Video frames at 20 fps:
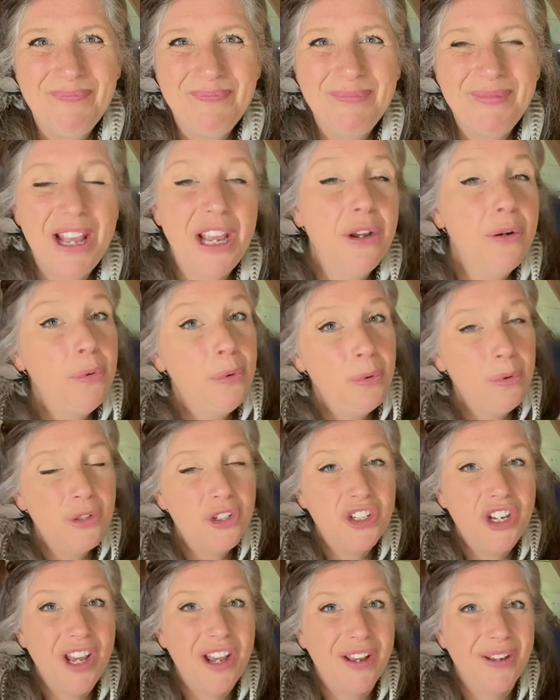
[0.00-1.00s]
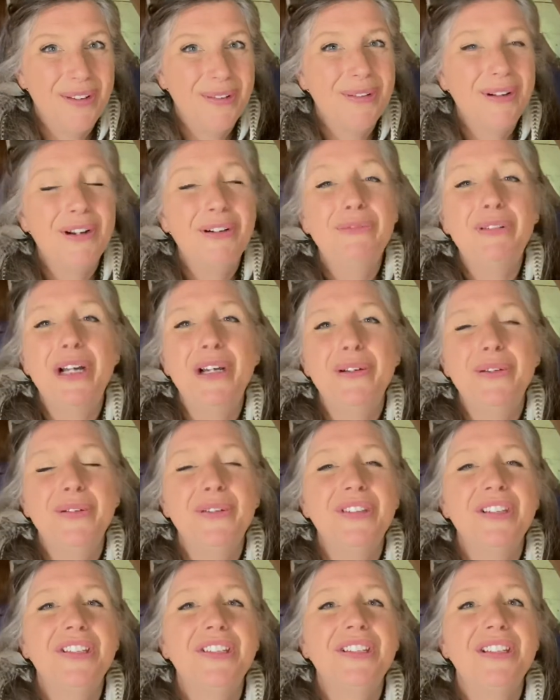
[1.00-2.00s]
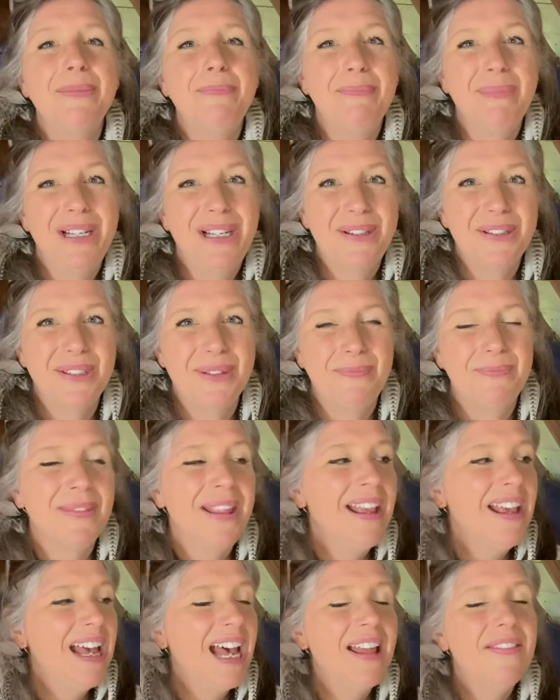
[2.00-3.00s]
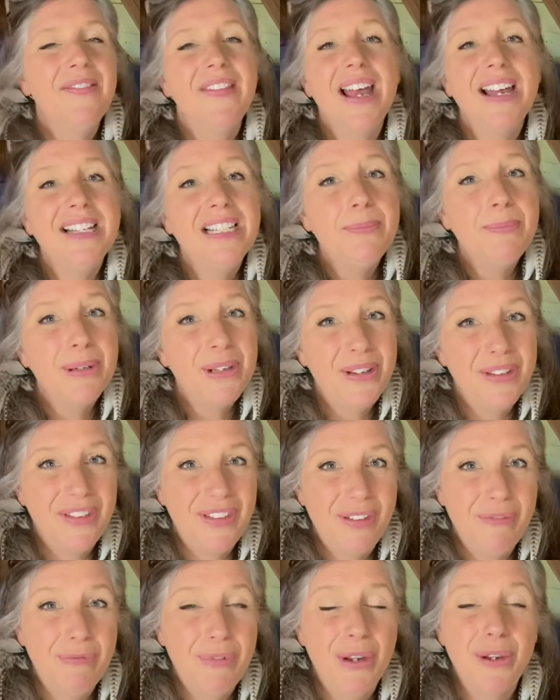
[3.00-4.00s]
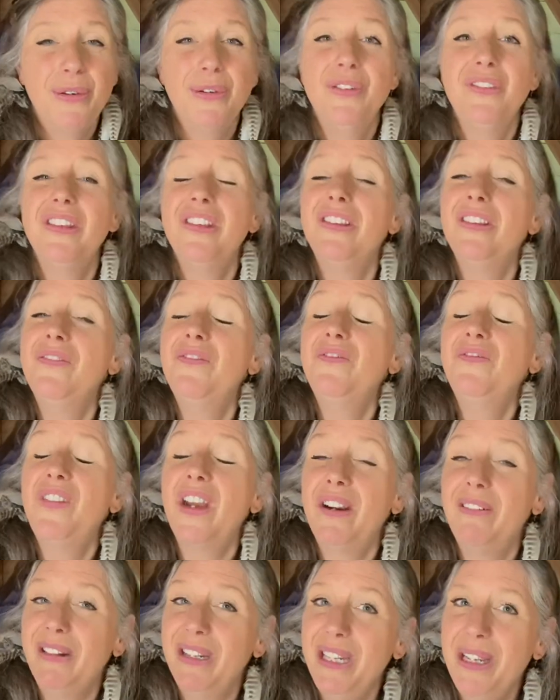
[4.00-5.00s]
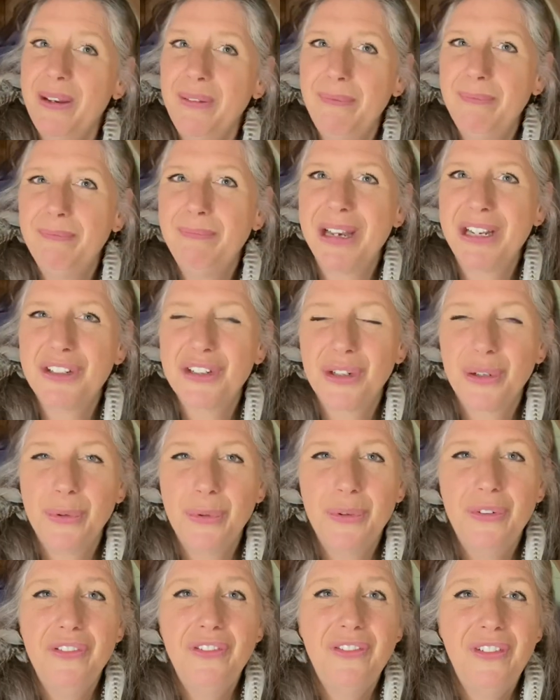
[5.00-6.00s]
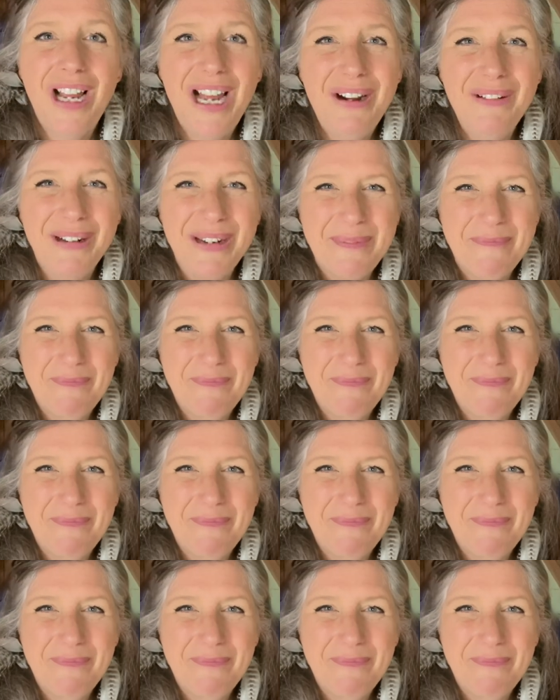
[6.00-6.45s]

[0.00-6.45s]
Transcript: They all show a rose symbolism, and that is because the rose is a very magical flower.